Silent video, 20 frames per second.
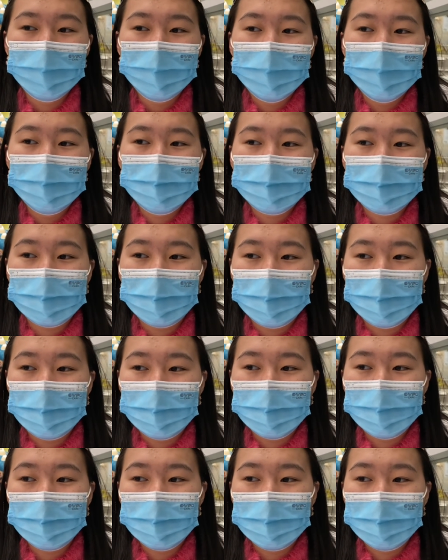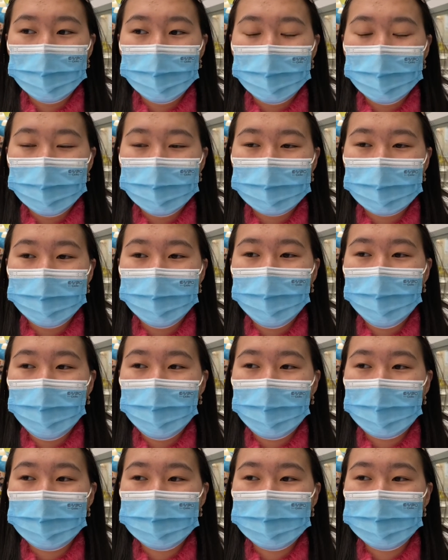So something
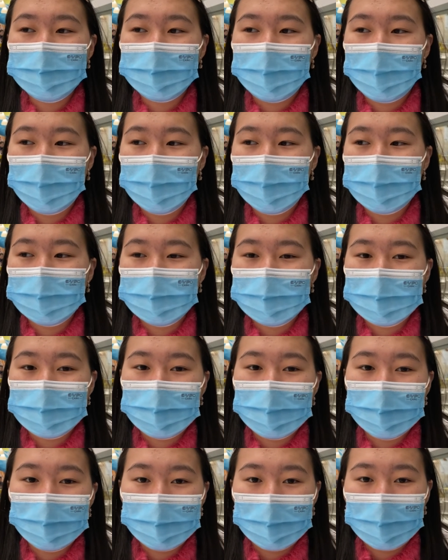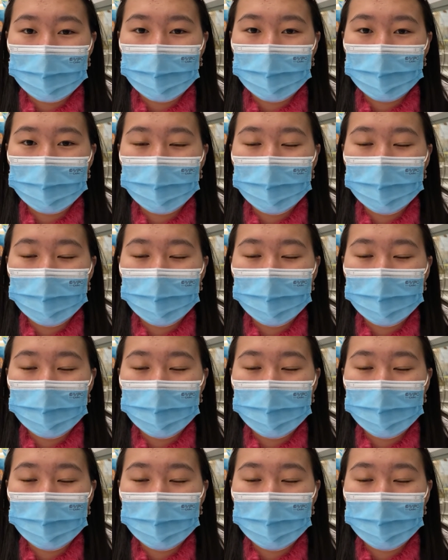as small as a tea bag